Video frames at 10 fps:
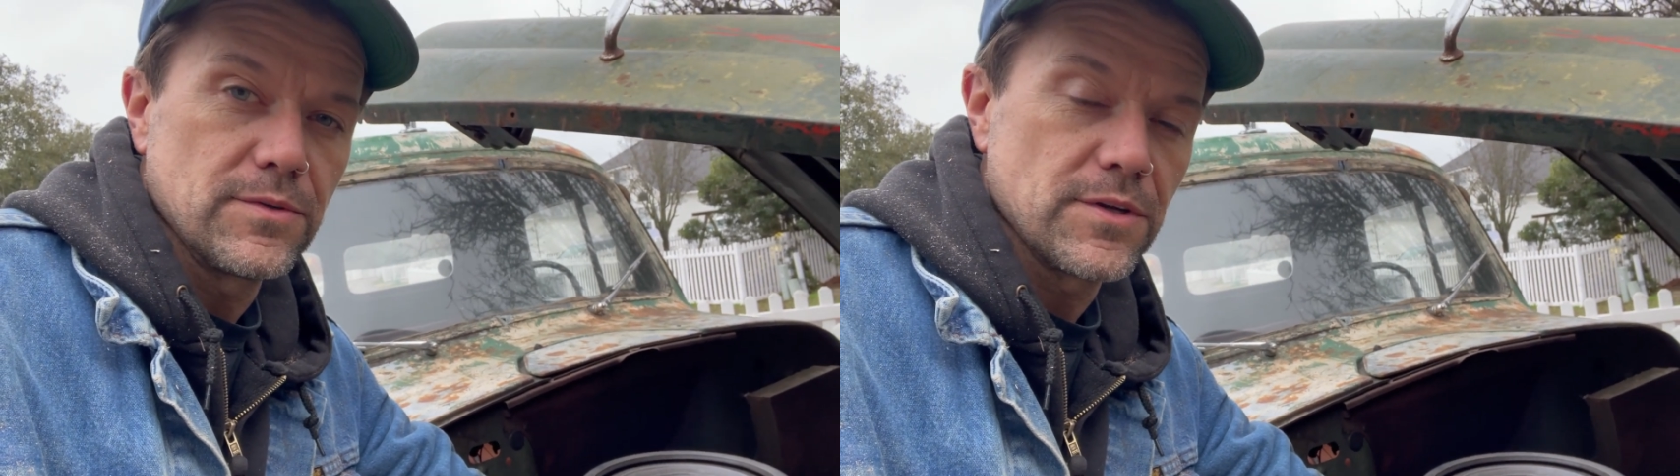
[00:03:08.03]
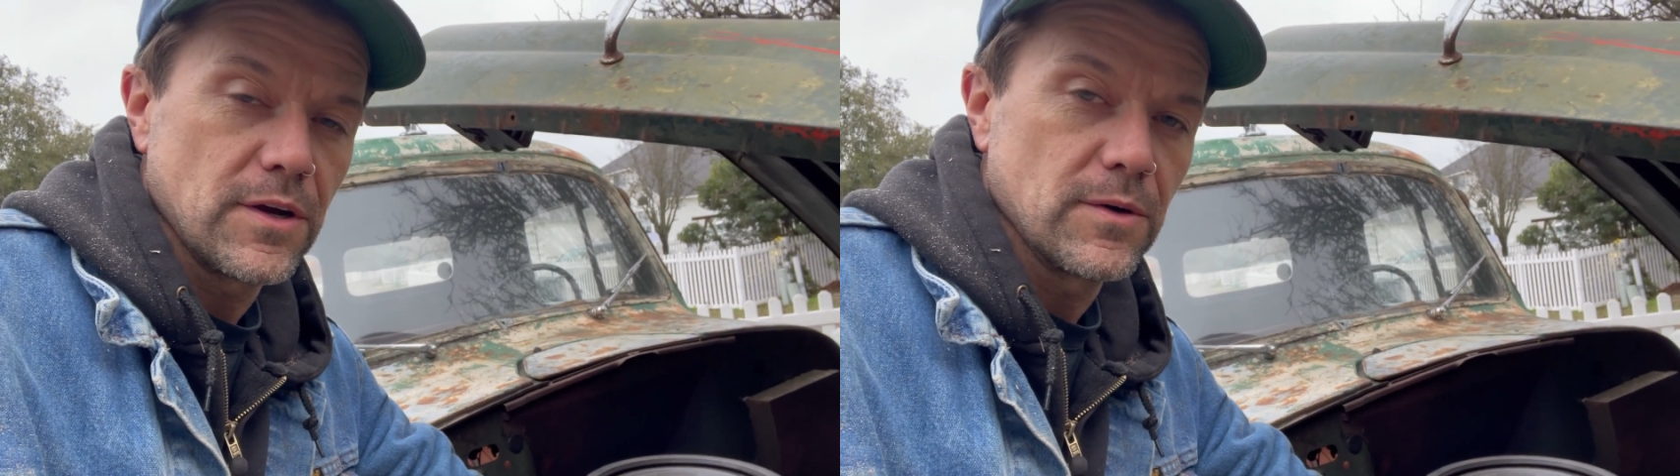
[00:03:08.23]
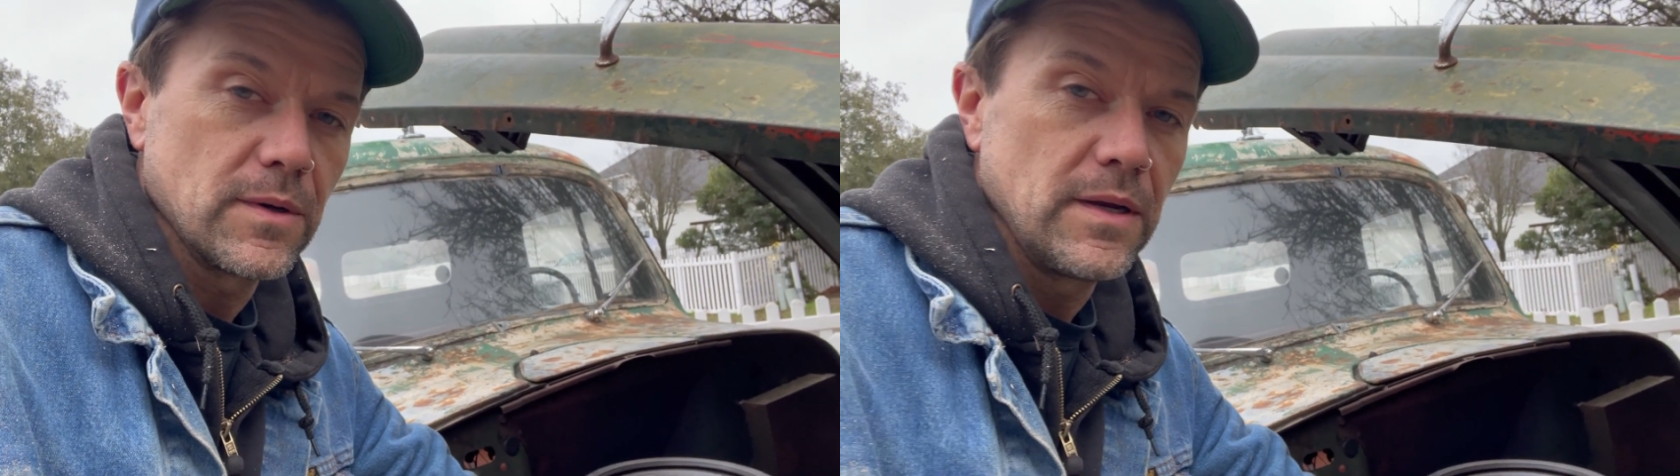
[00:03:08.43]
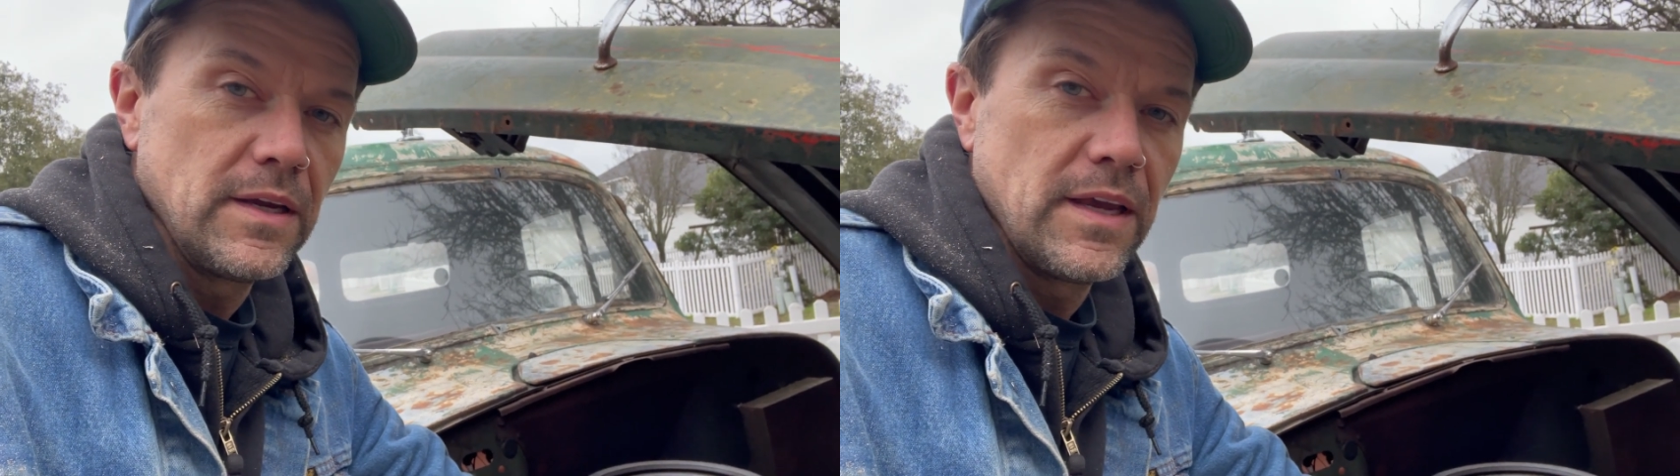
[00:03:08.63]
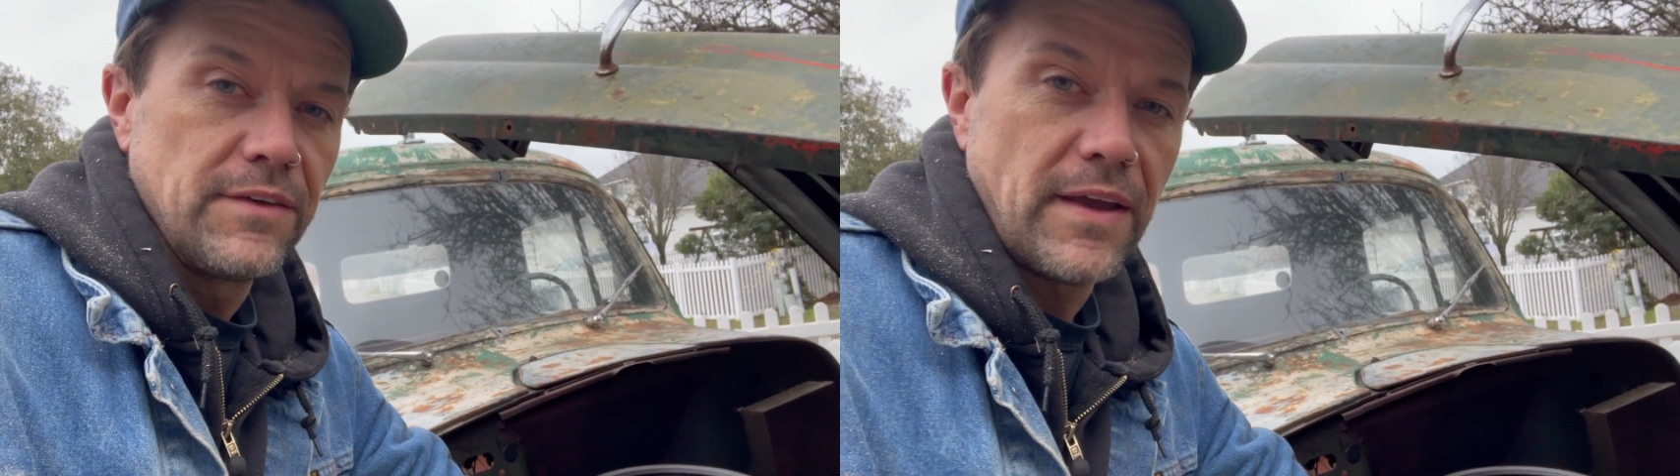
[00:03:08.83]
So
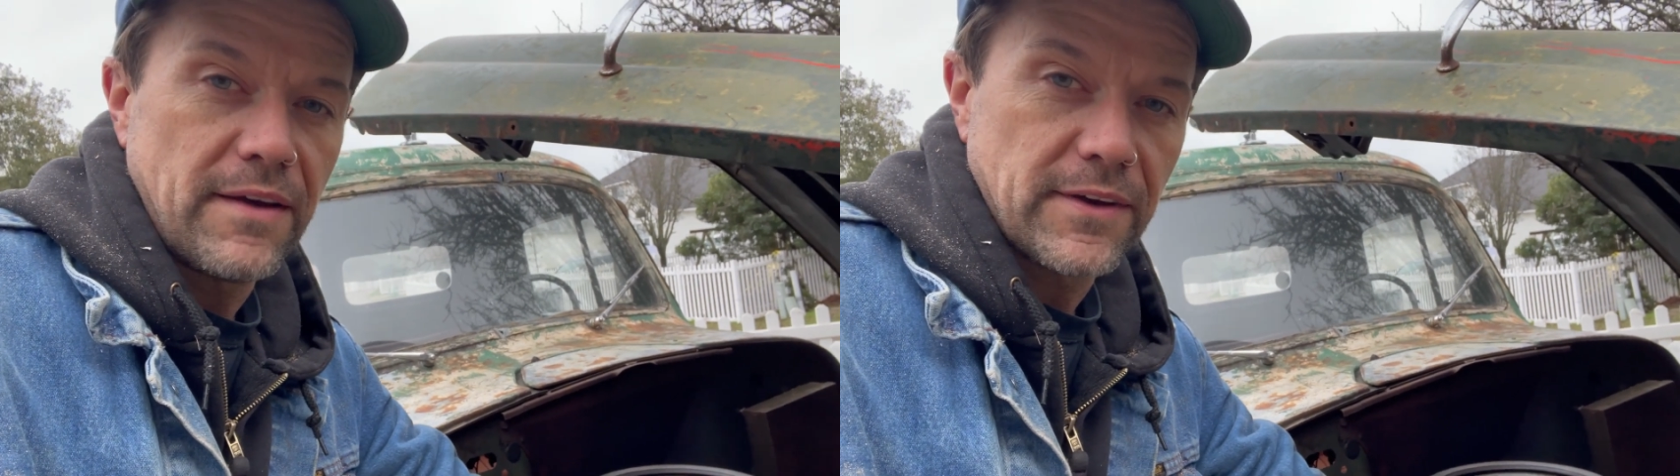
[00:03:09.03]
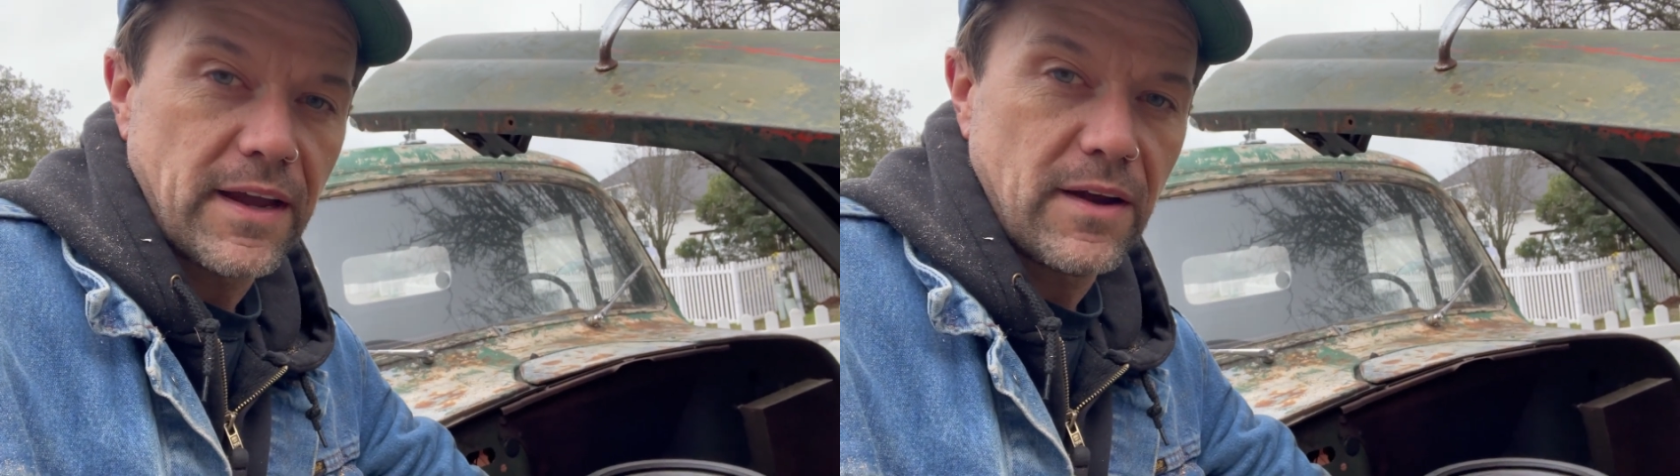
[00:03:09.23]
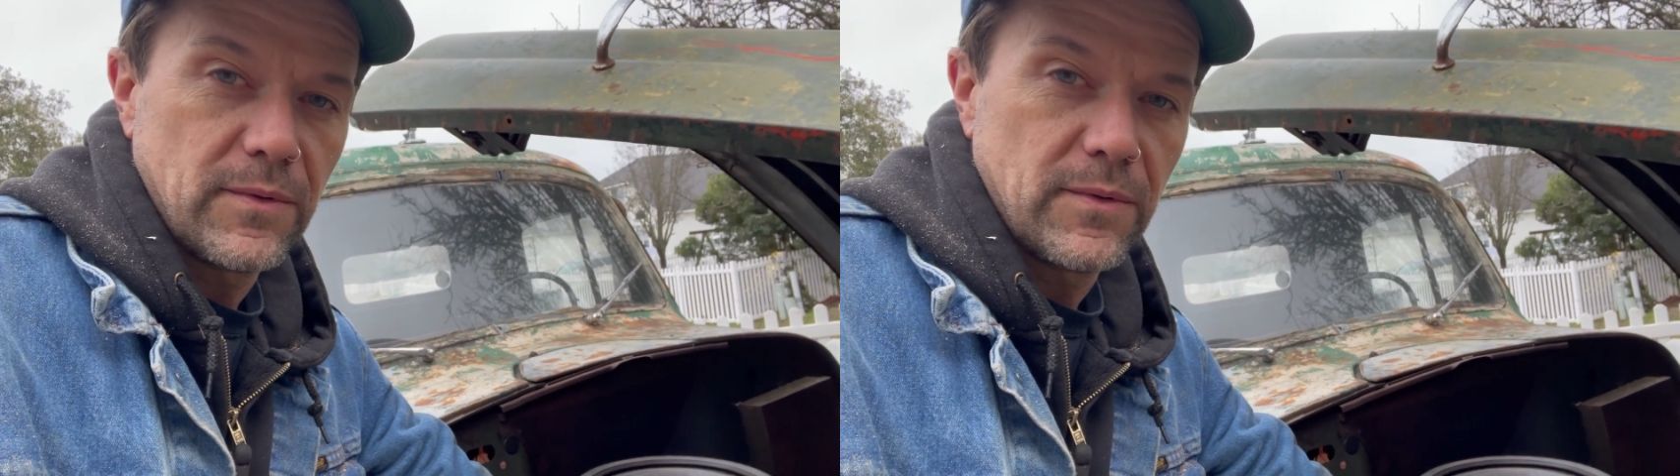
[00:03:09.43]
if you haven't got